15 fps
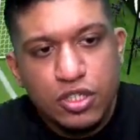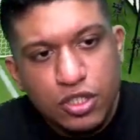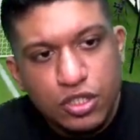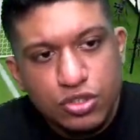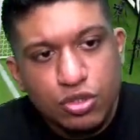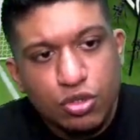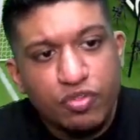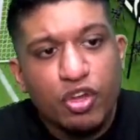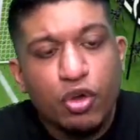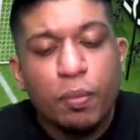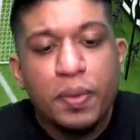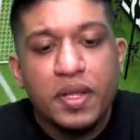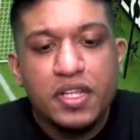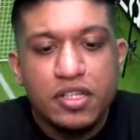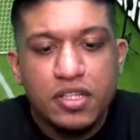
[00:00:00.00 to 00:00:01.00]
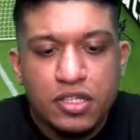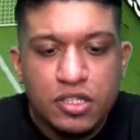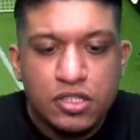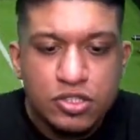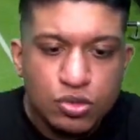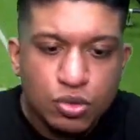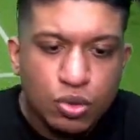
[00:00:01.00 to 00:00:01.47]
So we open
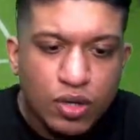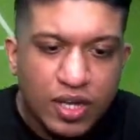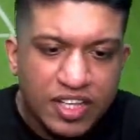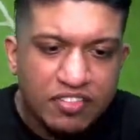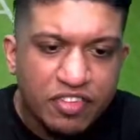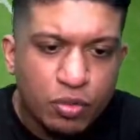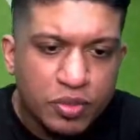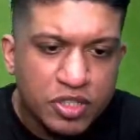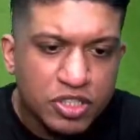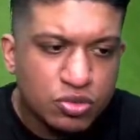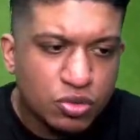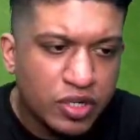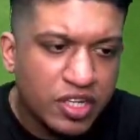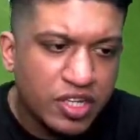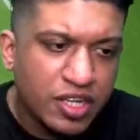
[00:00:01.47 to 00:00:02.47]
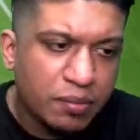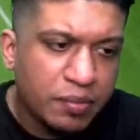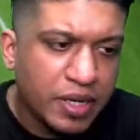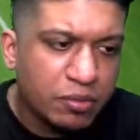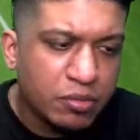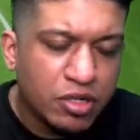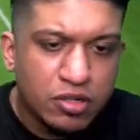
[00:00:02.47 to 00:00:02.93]
the score. I think we open the scoring. Yeah,
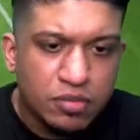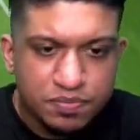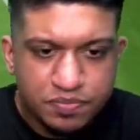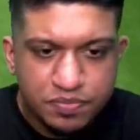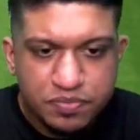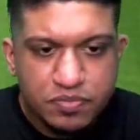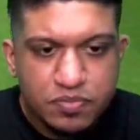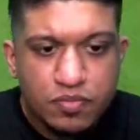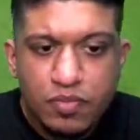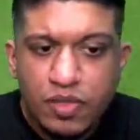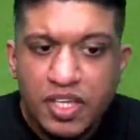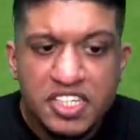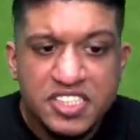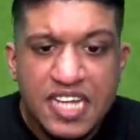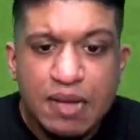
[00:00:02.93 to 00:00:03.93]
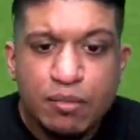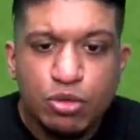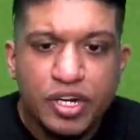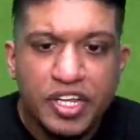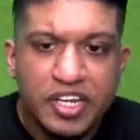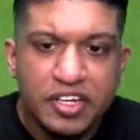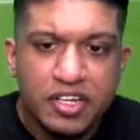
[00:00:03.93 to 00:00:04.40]
Bremer, he's damn
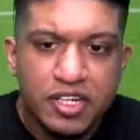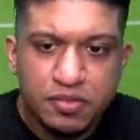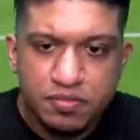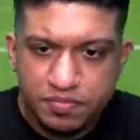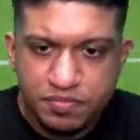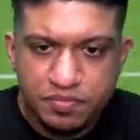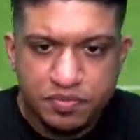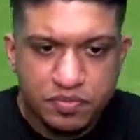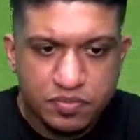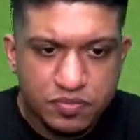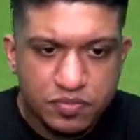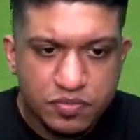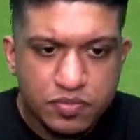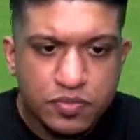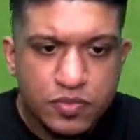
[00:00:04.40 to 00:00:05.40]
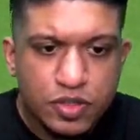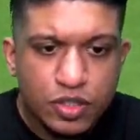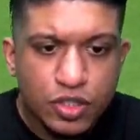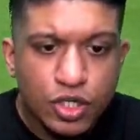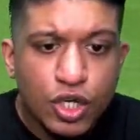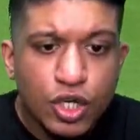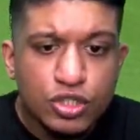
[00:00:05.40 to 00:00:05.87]
good aerially.
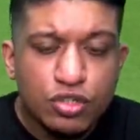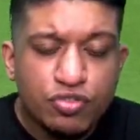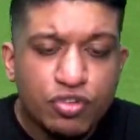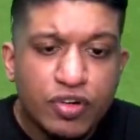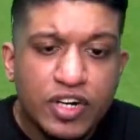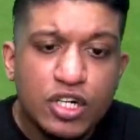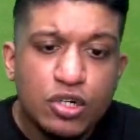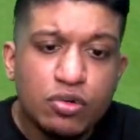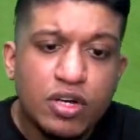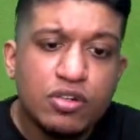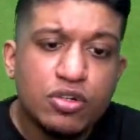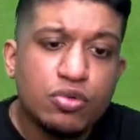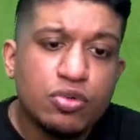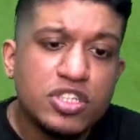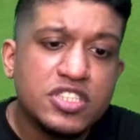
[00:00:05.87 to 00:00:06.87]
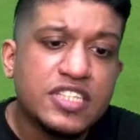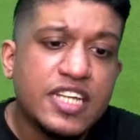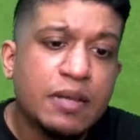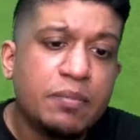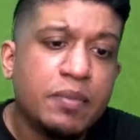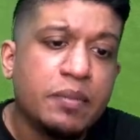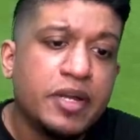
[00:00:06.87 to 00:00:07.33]
So 4-1-2-1-2 was just
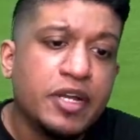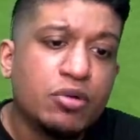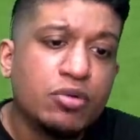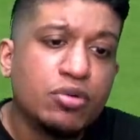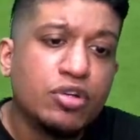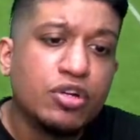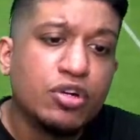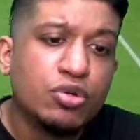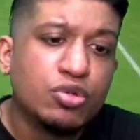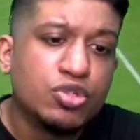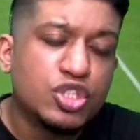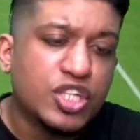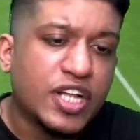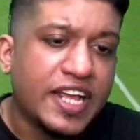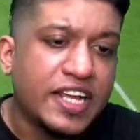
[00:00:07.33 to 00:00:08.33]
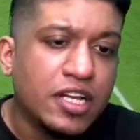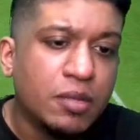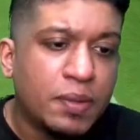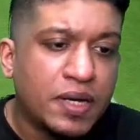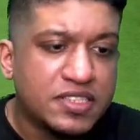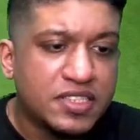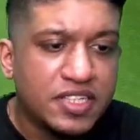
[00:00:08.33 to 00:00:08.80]
helping me to do those triangle
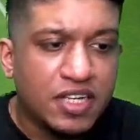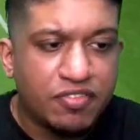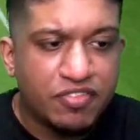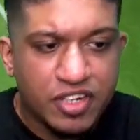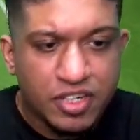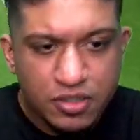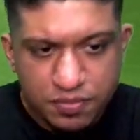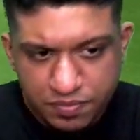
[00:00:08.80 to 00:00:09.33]
passing up front.